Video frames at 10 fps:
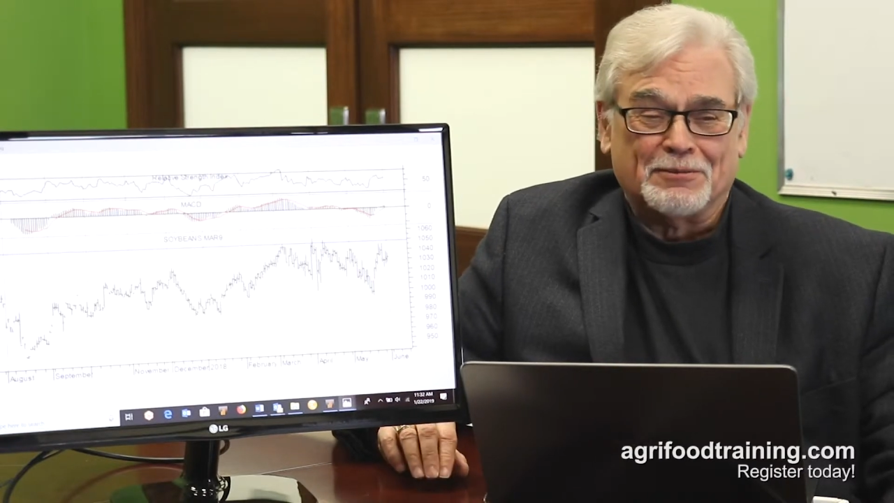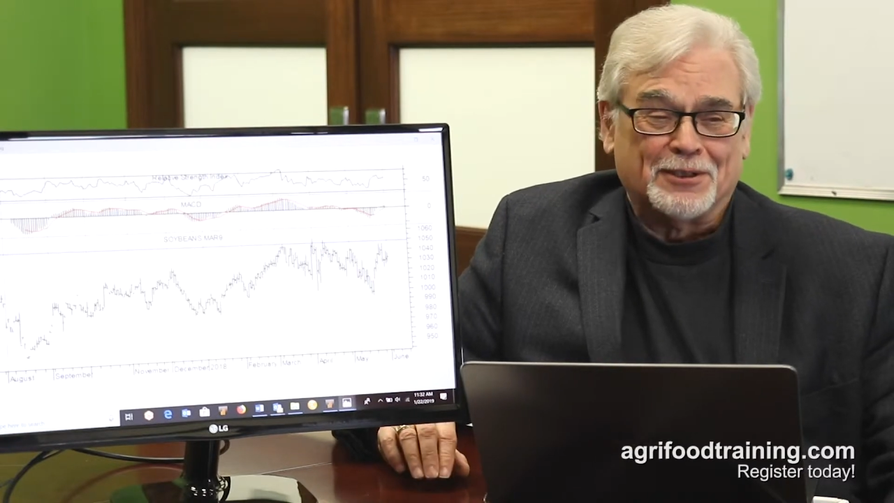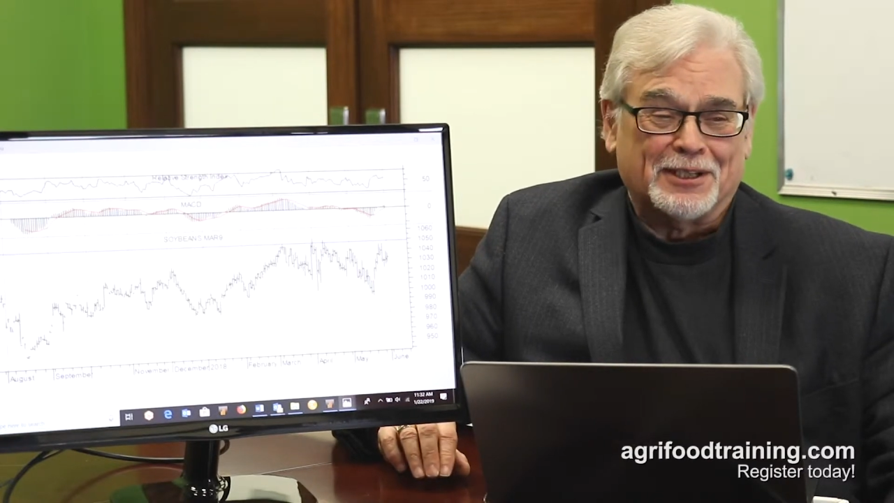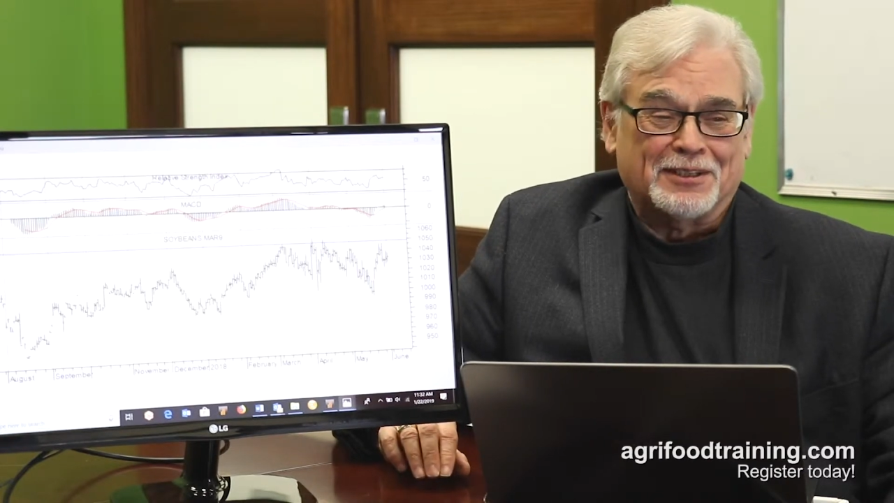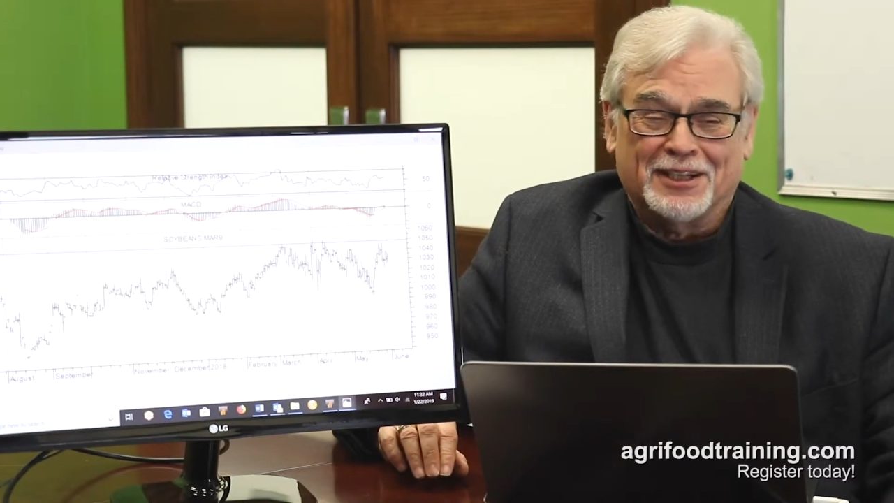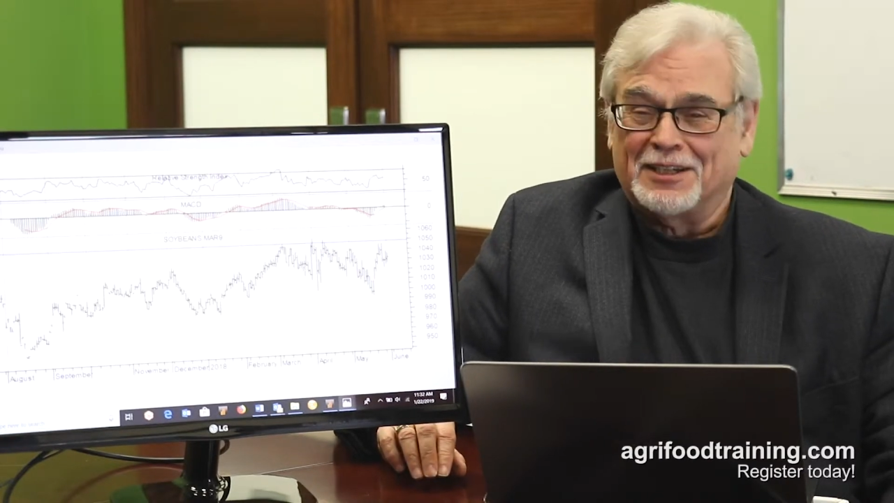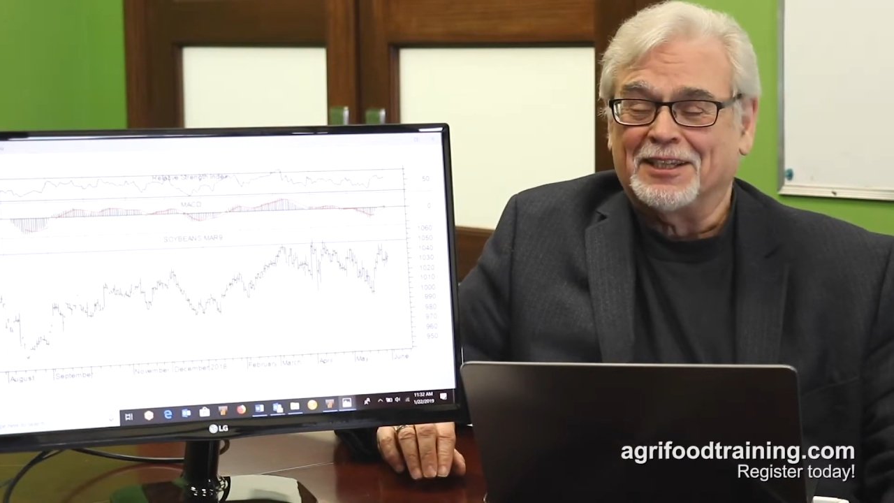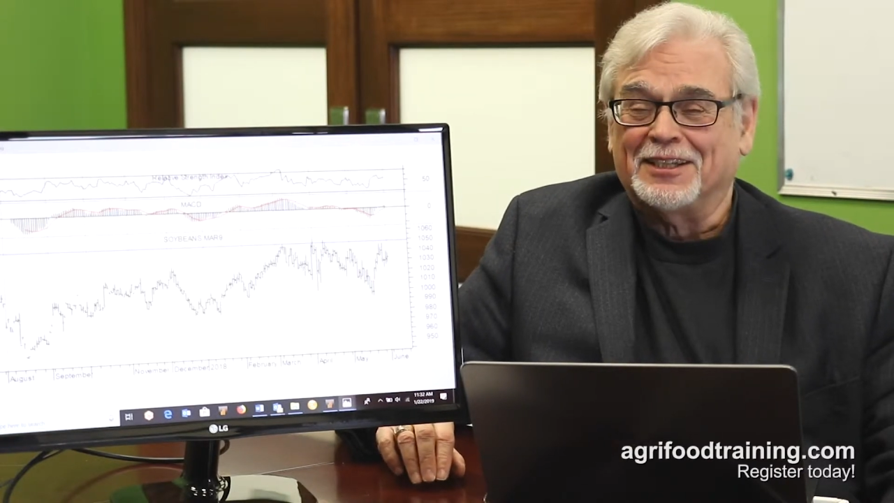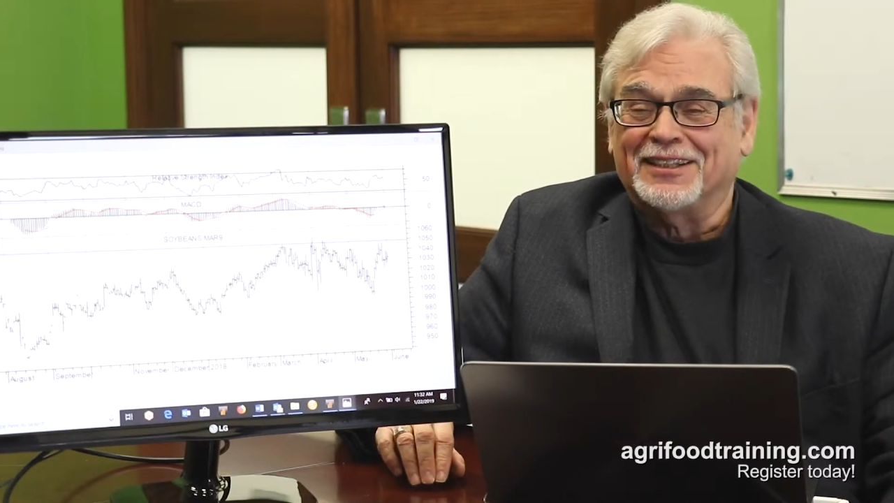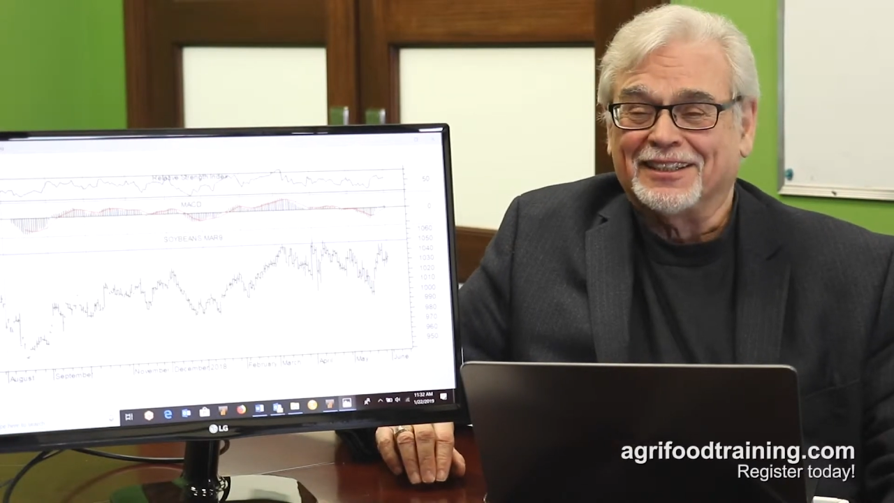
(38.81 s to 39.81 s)
I
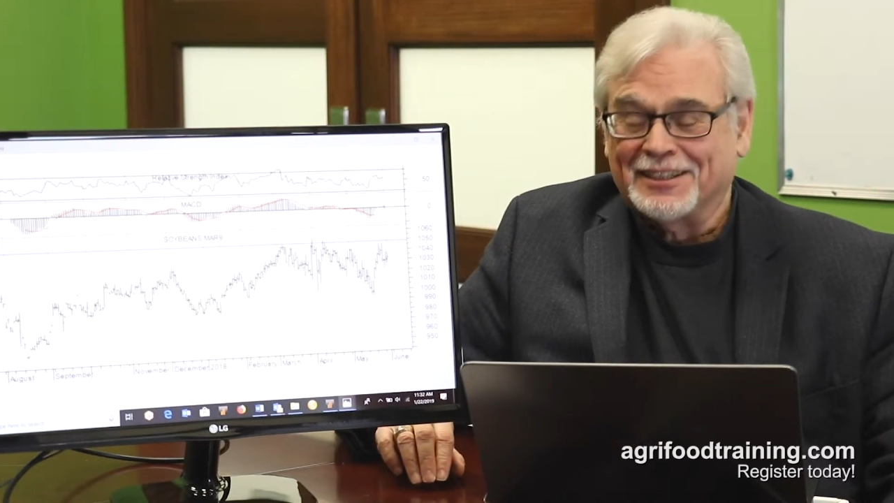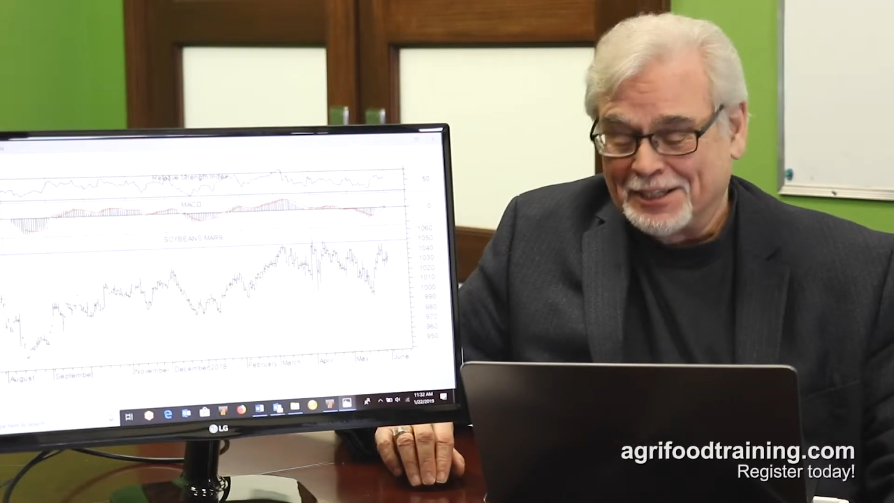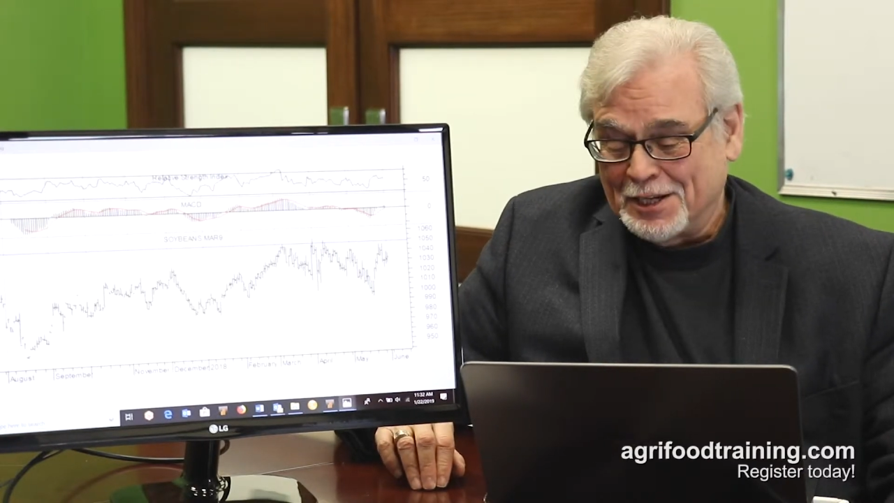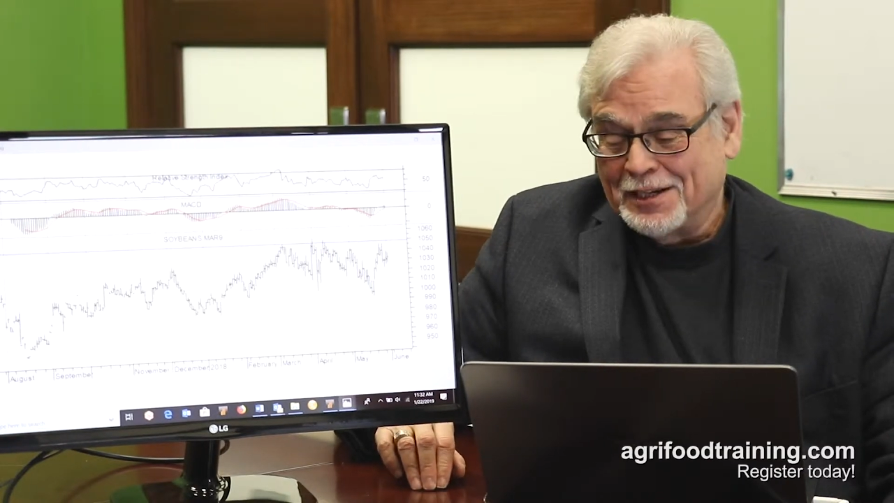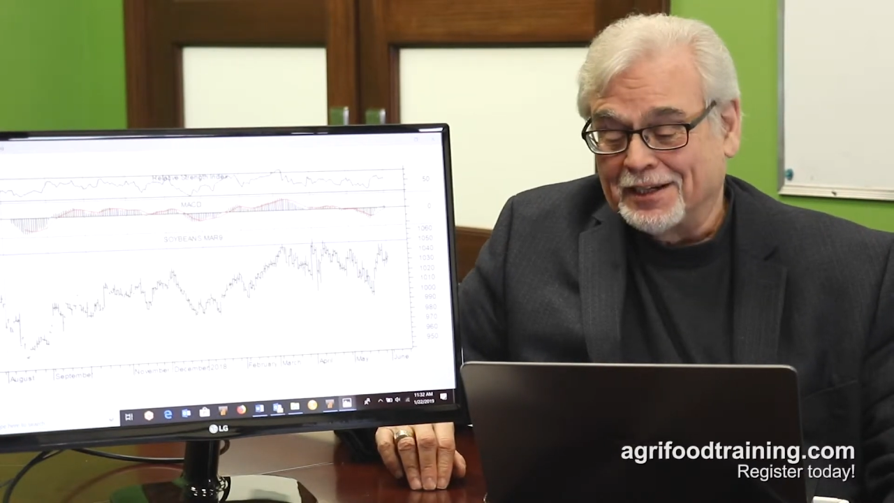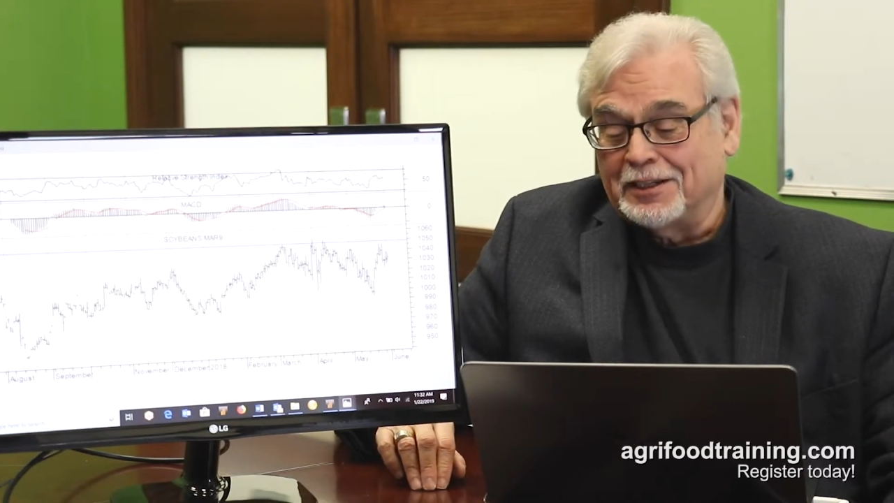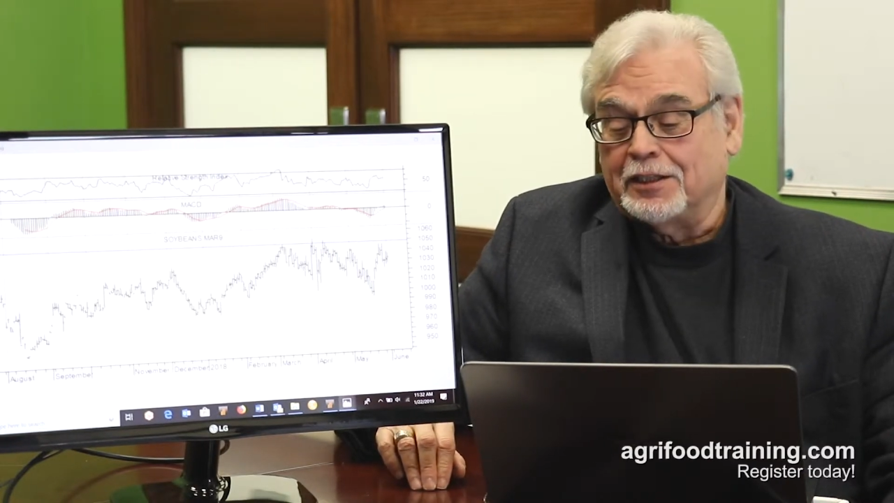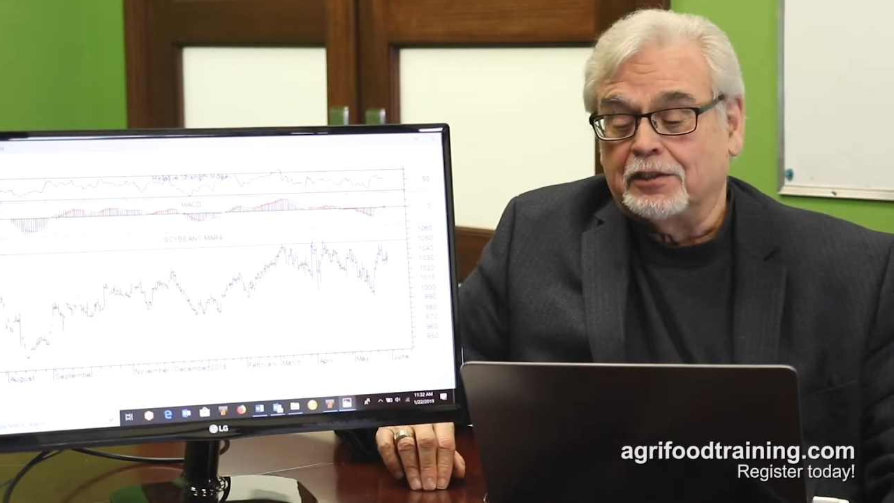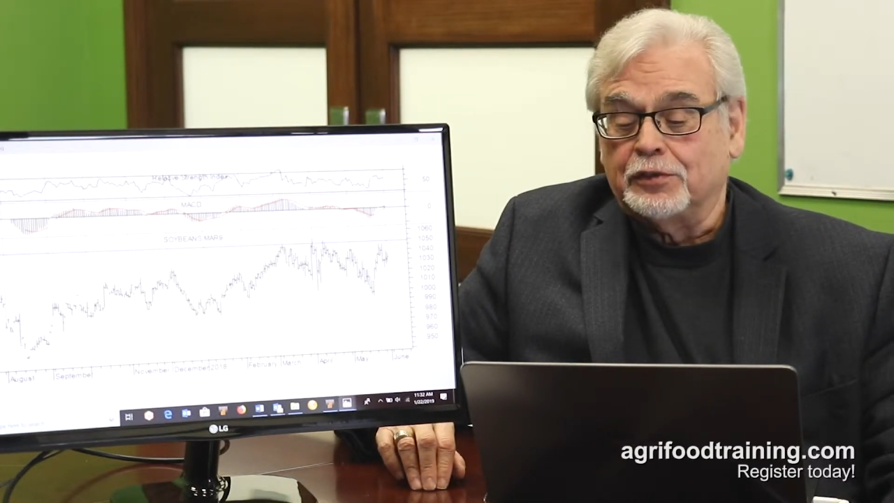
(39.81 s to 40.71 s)
did